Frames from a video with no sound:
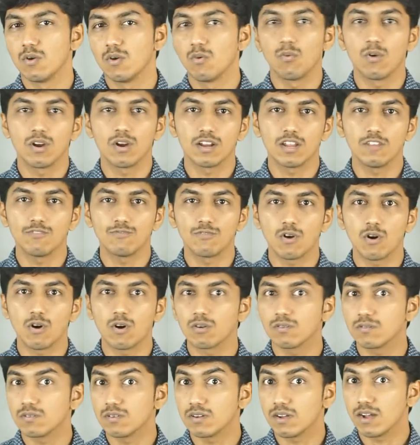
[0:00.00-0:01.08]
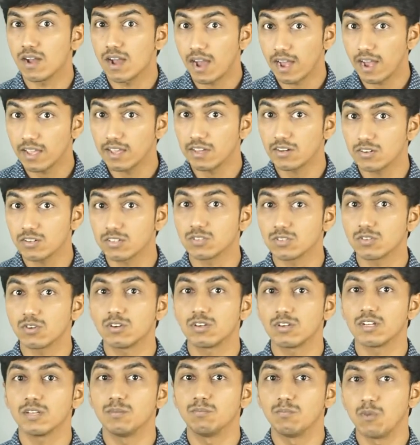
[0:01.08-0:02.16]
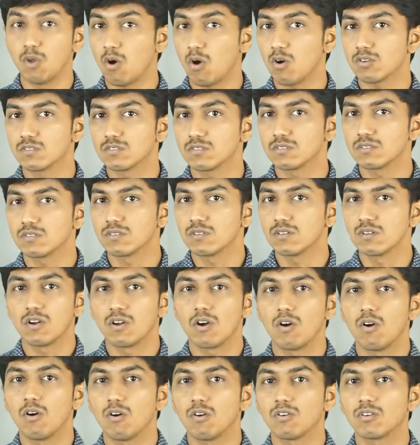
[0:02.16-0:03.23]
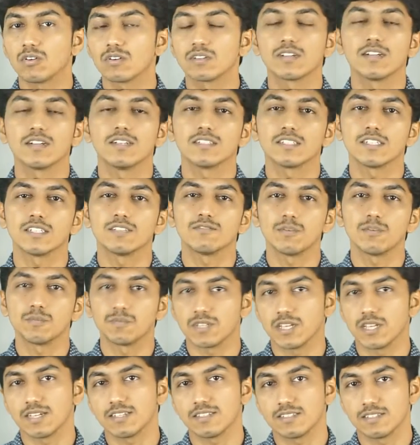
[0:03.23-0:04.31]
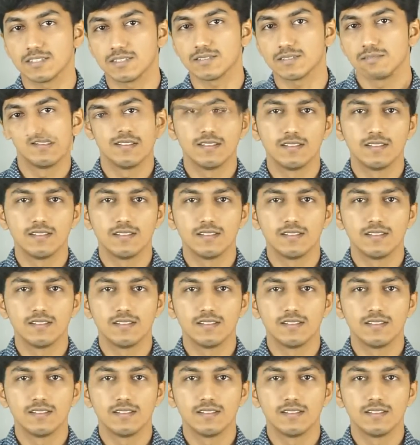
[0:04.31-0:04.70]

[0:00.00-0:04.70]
only for higher authority blogs or content websites.